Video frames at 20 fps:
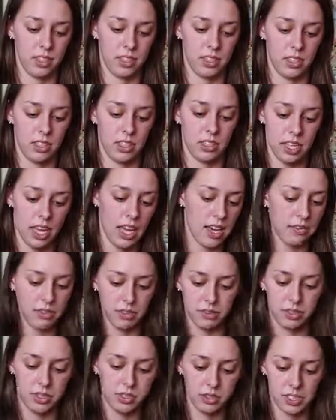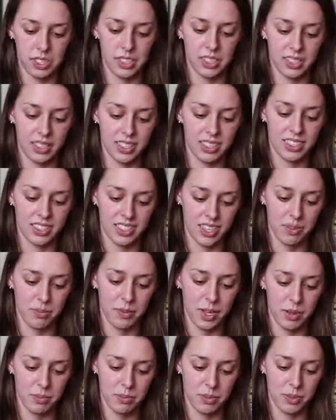you'll have a few seedlings
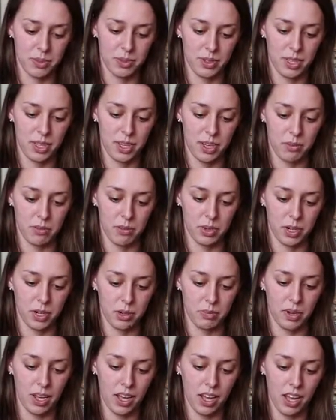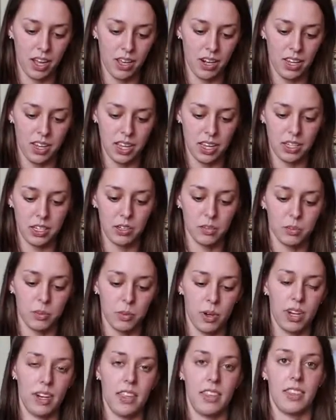come up per pod, and you'll
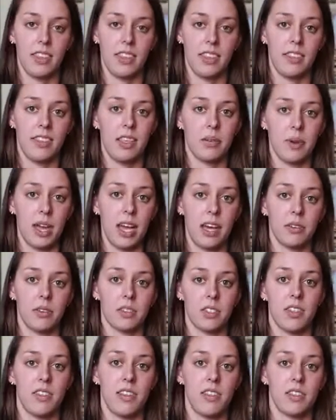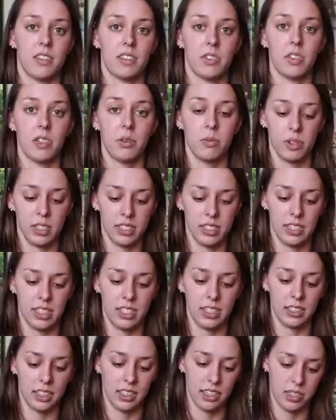want to thin them out so that there's only one
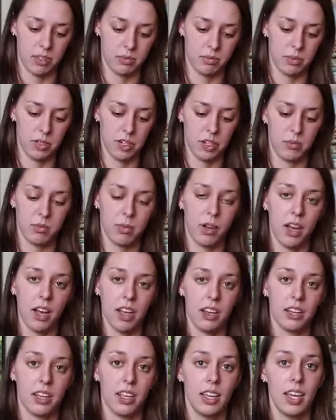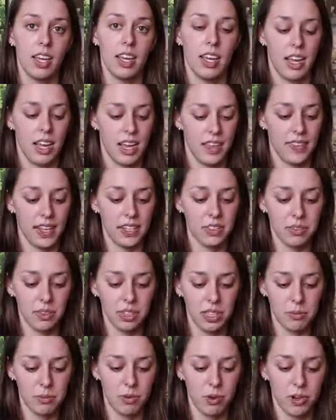seedling per pod. And that's
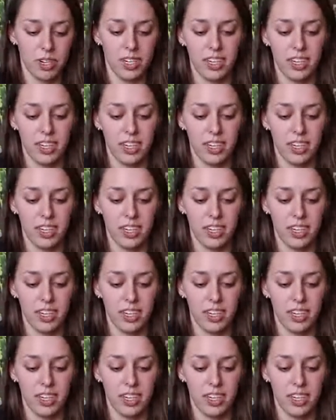really important,